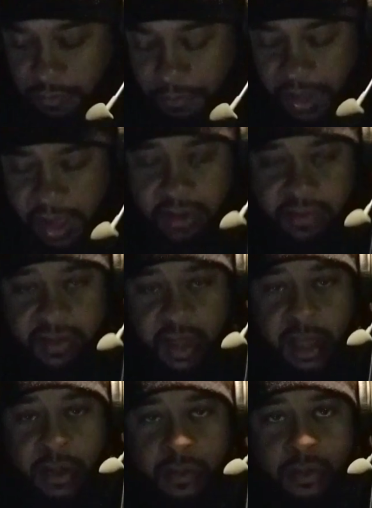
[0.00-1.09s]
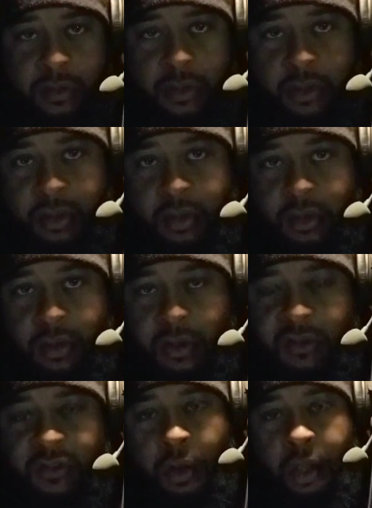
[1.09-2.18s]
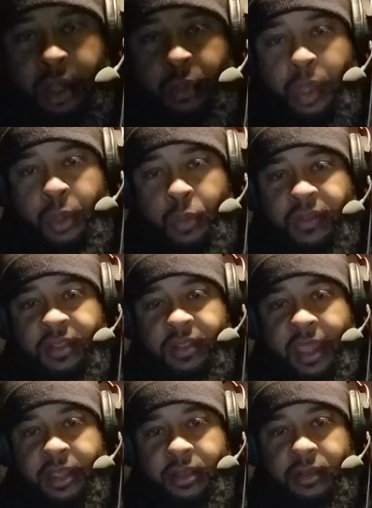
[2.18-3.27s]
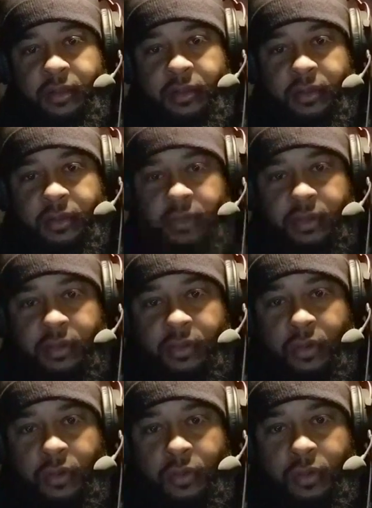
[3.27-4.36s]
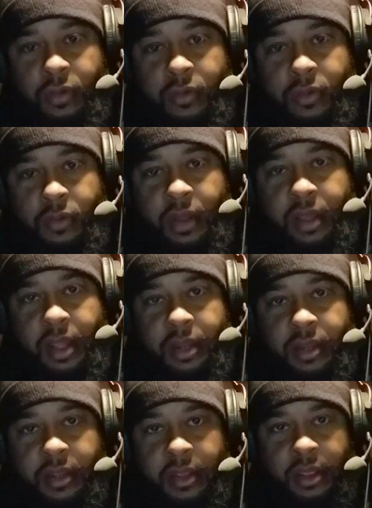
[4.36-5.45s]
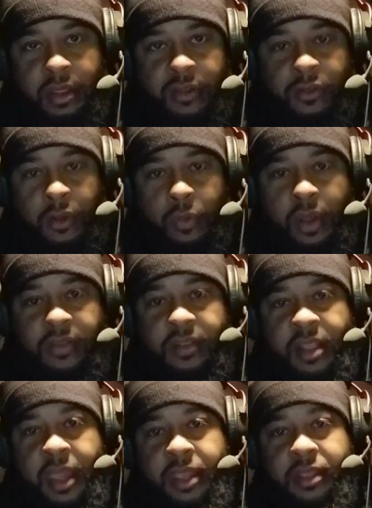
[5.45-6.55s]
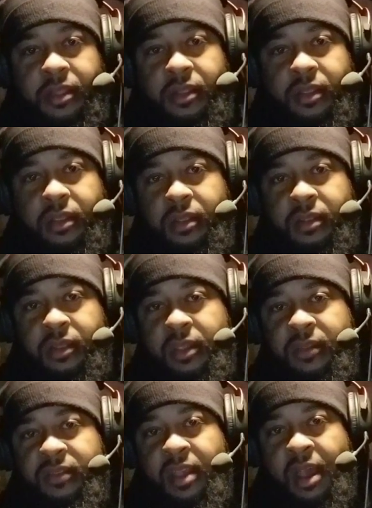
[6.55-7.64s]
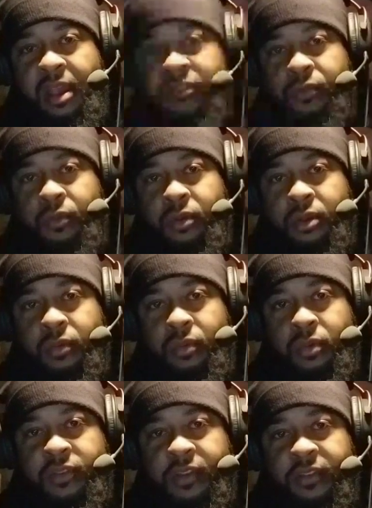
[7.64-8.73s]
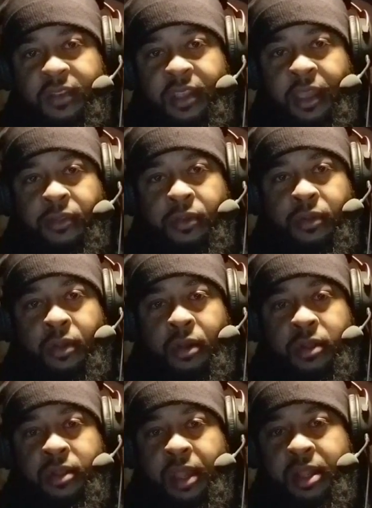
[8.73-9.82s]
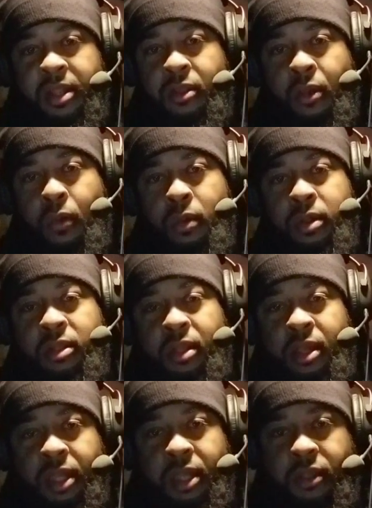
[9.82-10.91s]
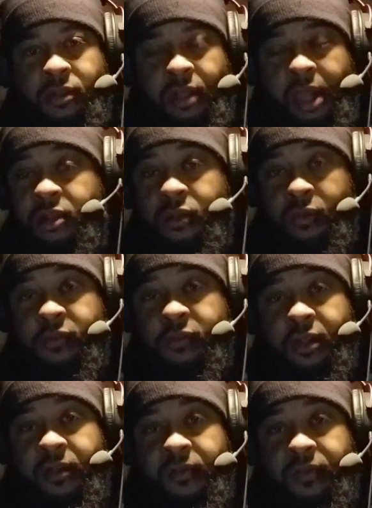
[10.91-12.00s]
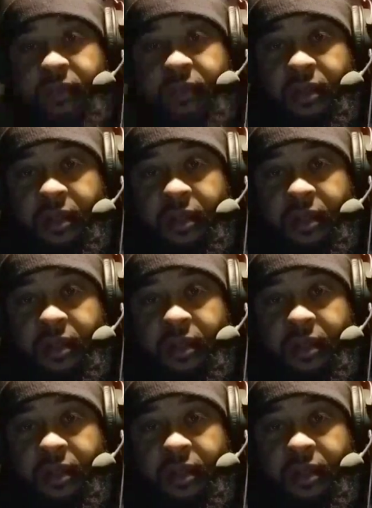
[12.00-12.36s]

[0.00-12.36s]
passed down. So it wasn't like cool. I got it. So it wasn't like these guys were just ignorant or they didn't know anything. They knew stuff.